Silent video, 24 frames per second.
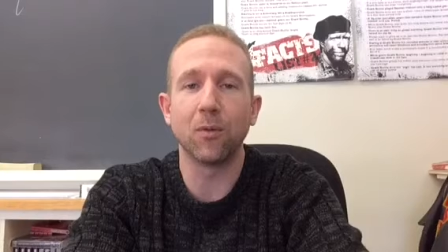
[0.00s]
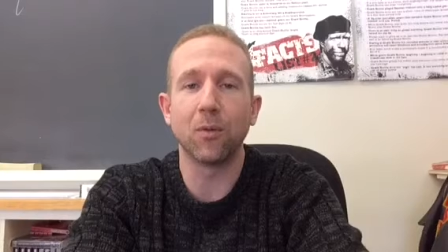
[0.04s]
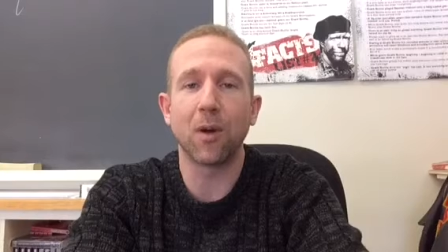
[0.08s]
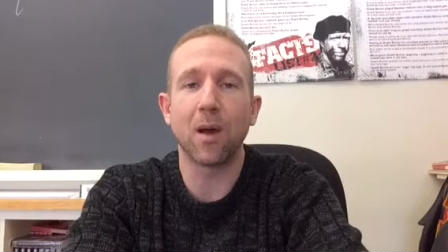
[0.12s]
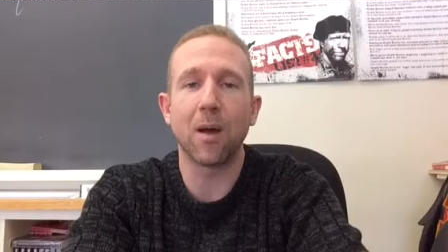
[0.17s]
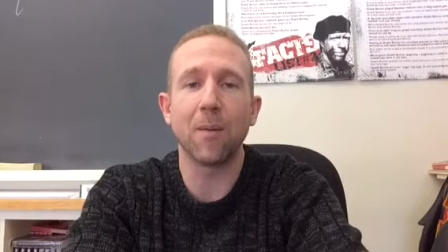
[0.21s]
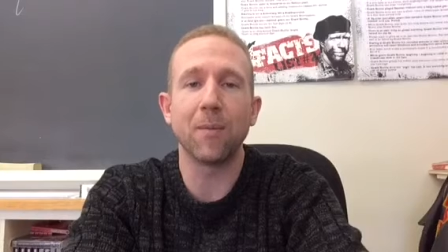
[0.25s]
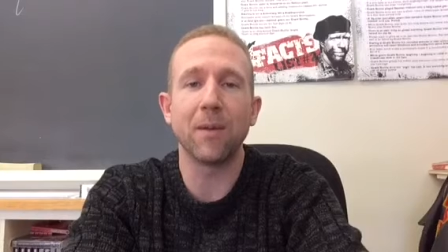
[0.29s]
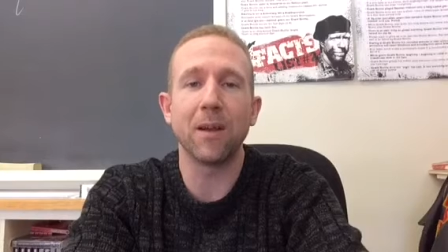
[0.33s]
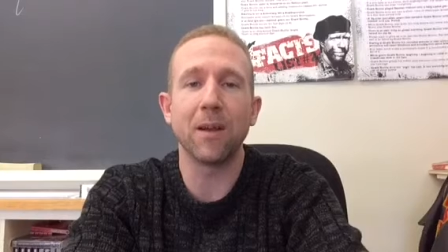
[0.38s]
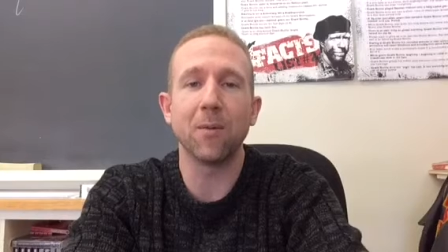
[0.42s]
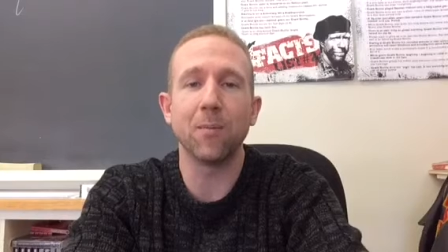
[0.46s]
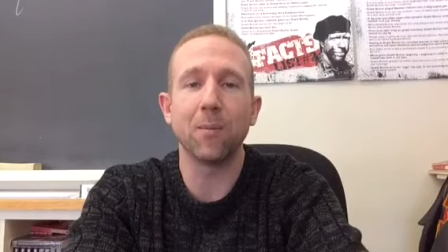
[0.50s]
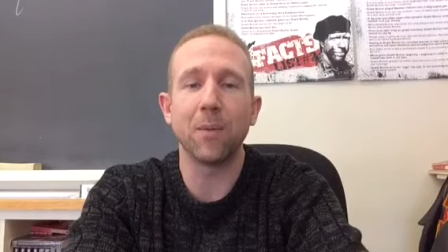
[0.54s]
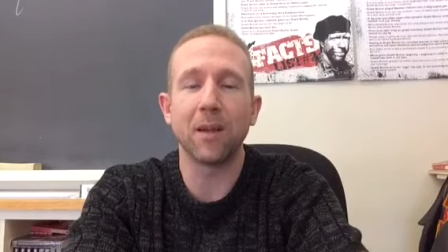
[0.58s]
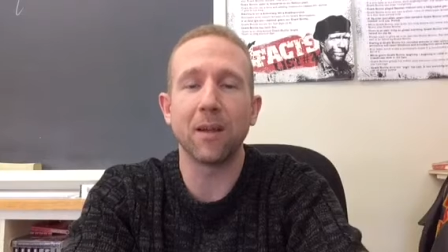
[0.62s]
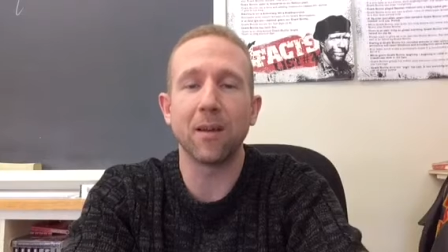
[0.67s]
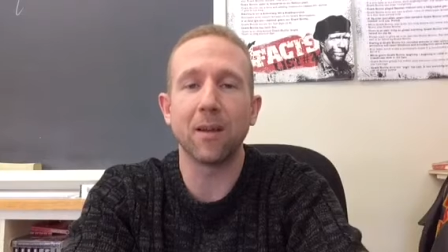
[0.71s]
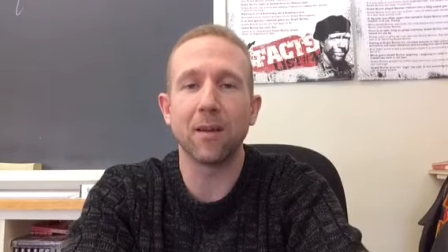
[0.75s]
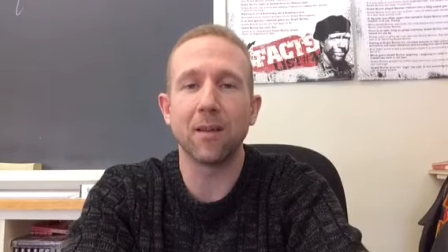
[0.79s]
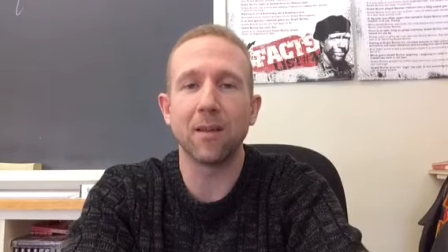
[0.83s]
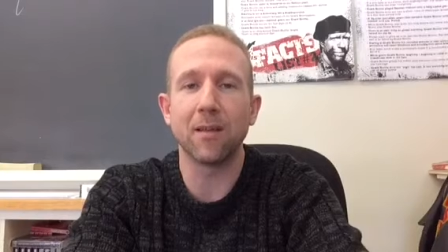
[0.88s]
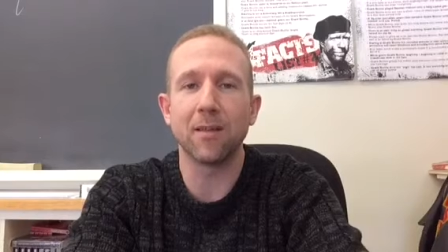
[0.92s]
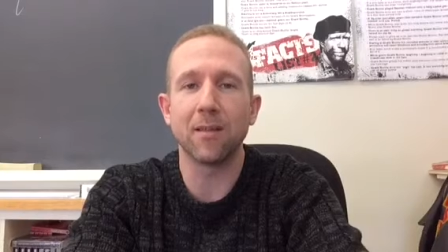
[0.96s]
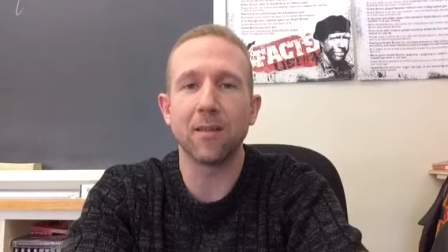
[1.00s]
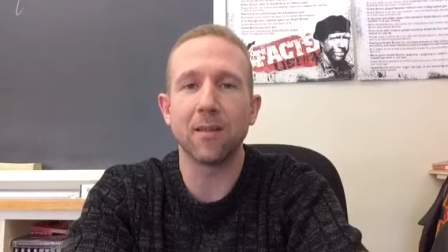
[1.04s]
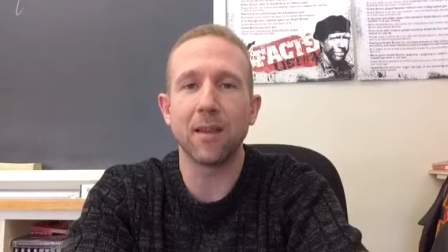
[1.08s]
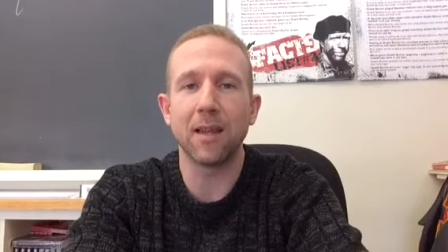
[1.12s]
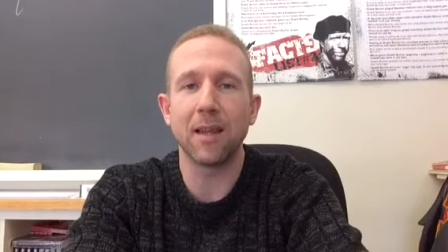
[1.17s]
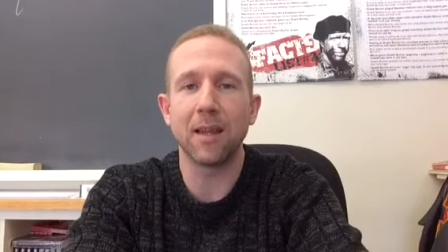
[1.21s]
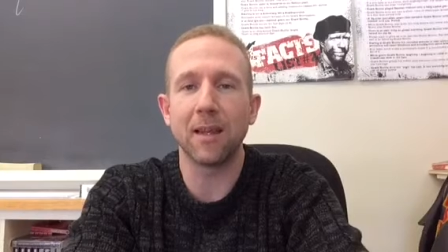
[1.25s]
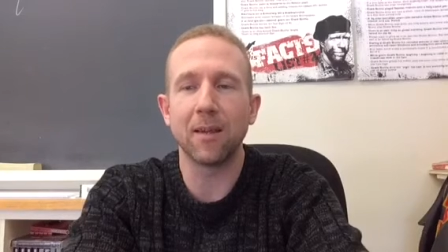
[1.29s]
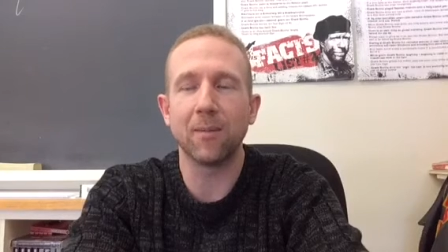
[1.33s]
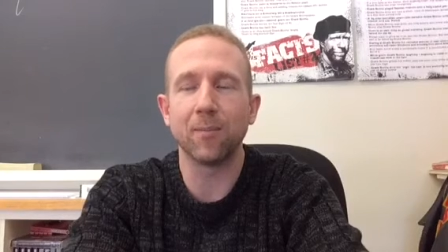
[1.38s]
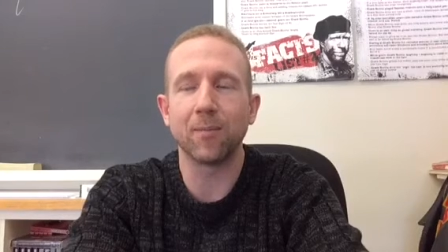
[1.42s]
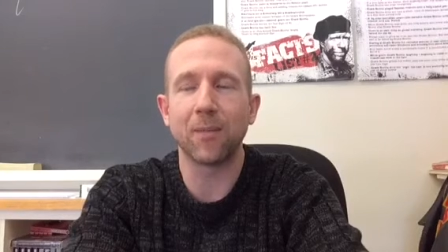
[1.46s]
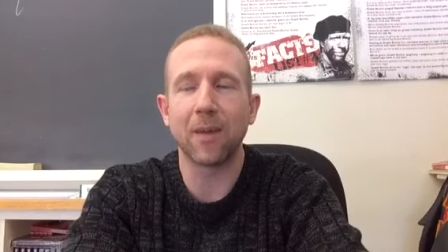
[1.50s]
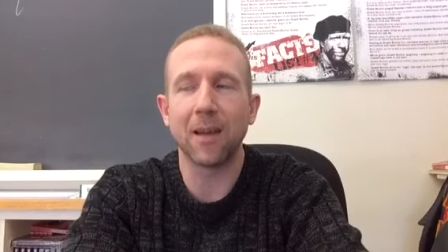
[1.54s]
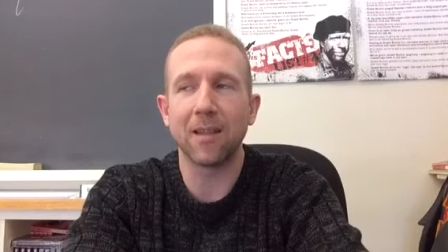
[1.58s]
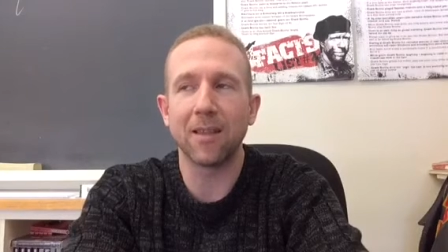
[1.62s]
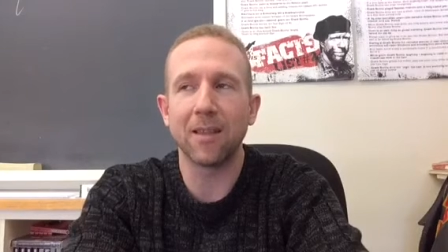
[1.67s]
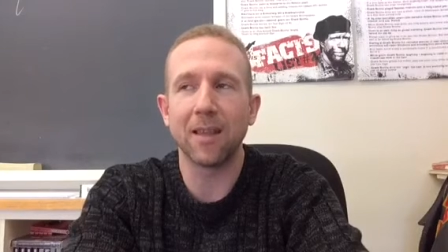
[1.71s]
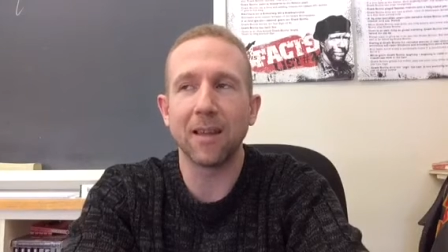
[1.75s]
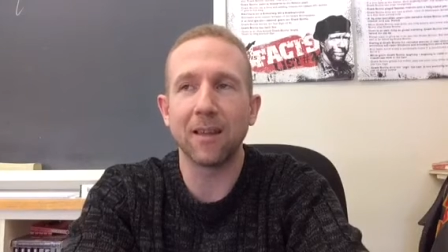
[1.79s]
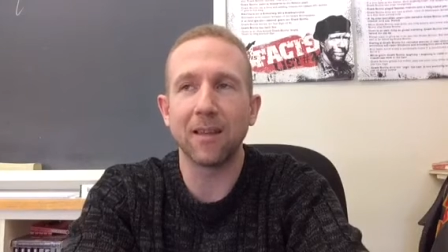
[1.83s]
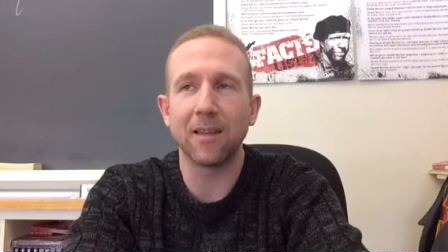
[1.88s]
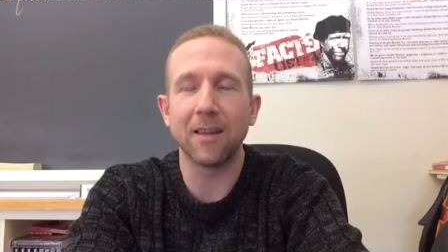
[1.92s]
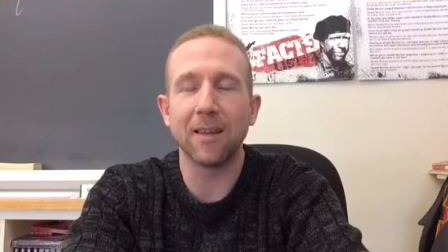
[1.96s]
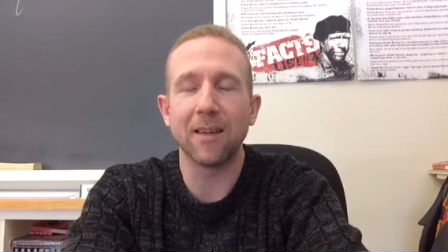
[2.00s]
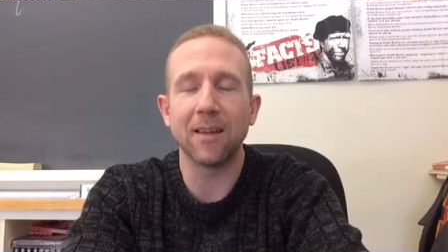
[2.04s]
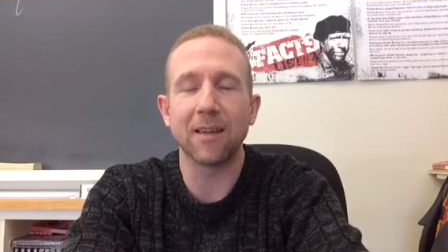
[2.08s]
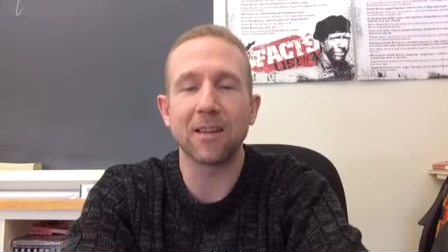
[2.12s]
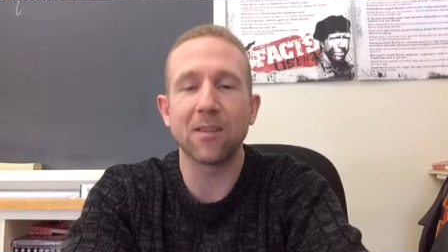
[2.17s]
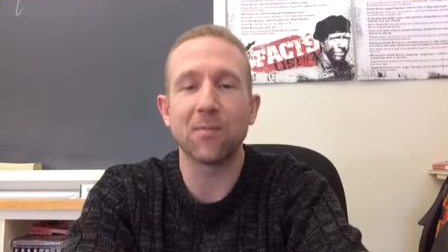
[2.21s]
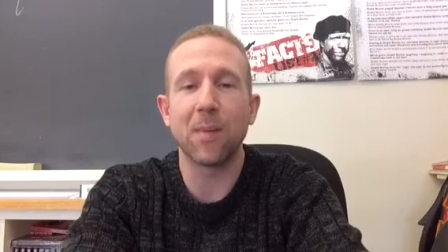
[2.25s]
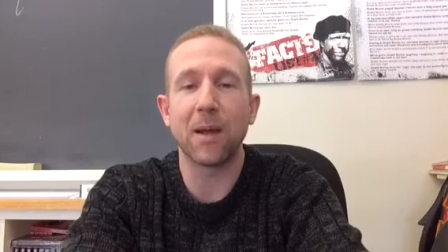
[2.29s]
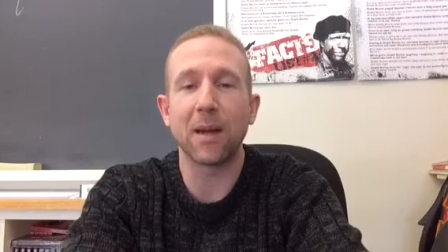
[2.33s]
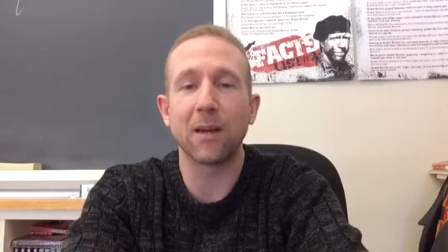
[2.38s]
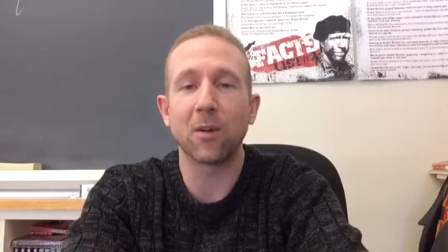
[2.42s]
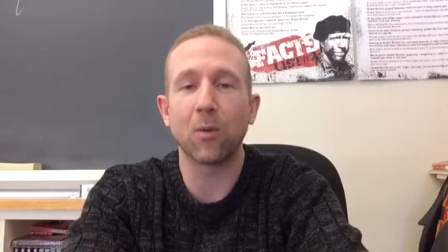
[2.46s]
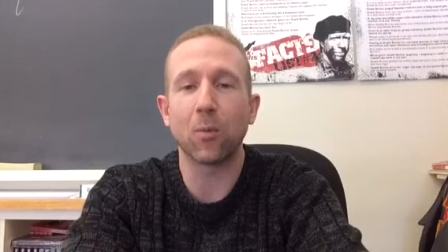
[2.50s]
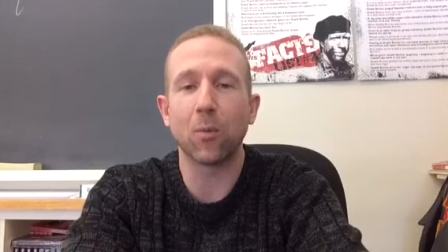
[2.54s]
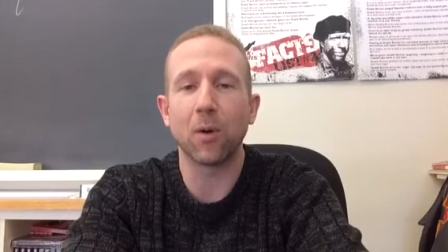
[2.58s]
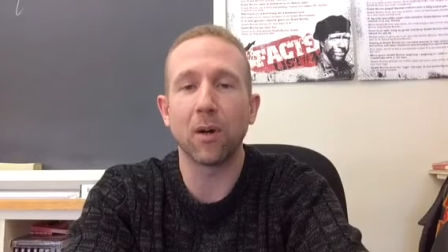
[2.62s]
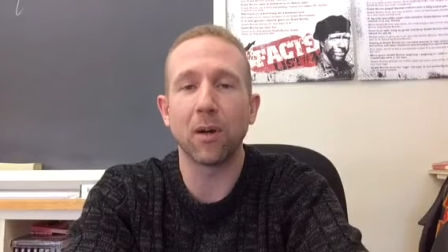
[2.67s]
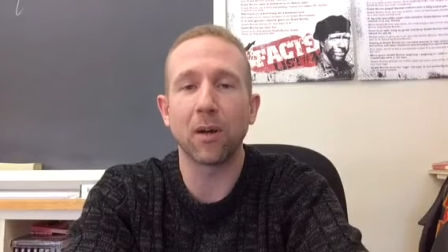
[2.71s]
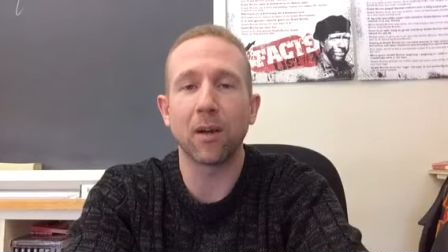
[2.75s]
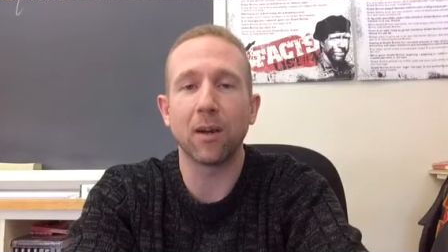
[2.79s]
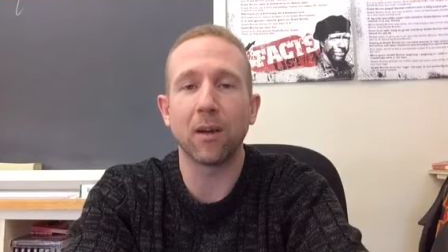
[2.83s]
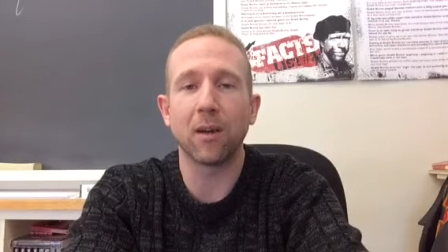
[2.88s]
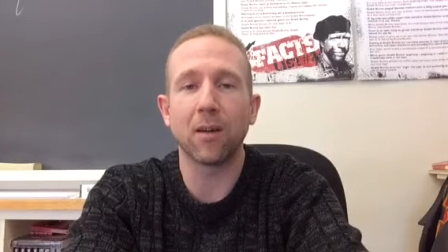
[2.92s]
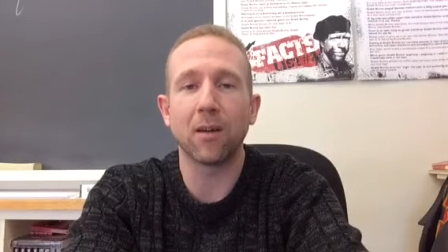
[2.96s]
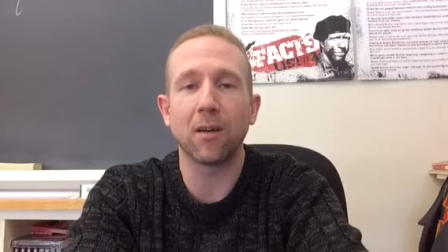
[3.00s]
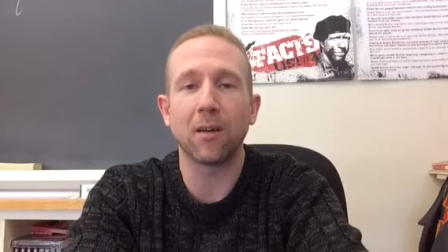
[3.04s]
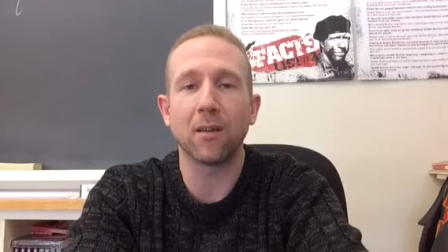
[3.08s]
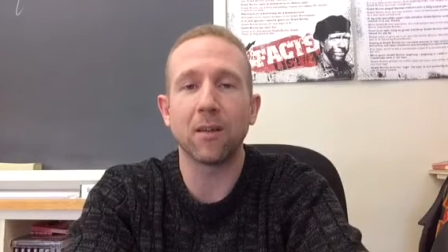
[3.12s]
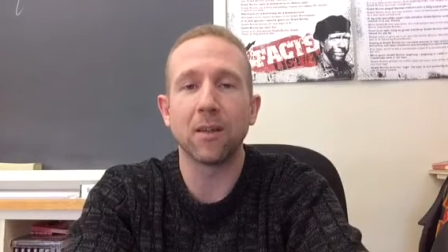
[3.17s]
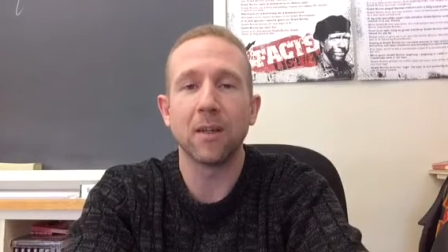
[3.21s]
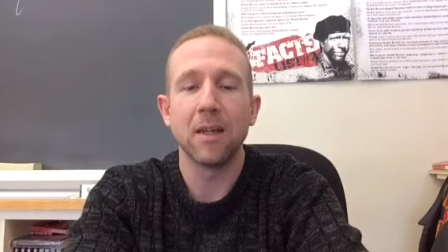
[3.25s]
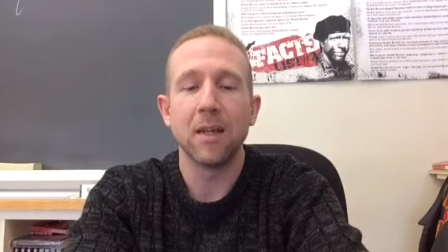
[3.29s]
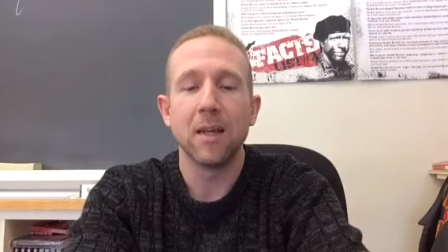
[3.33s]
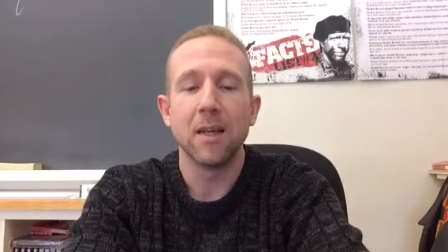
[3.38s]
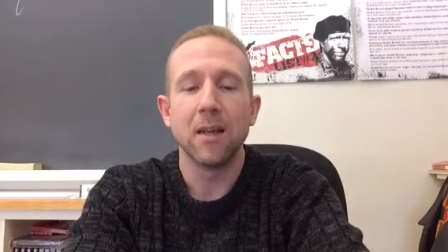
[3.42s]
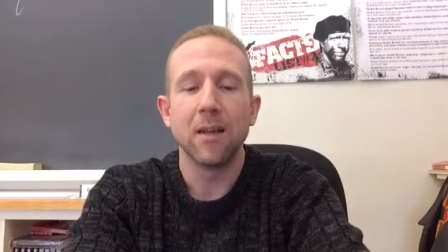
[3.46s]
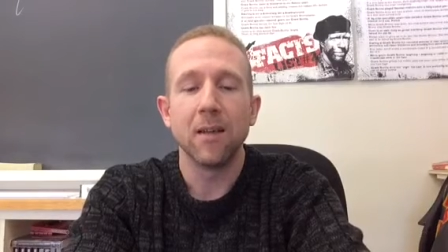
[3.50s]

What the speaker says: dropped out because they, I think, didn't expect to work at all.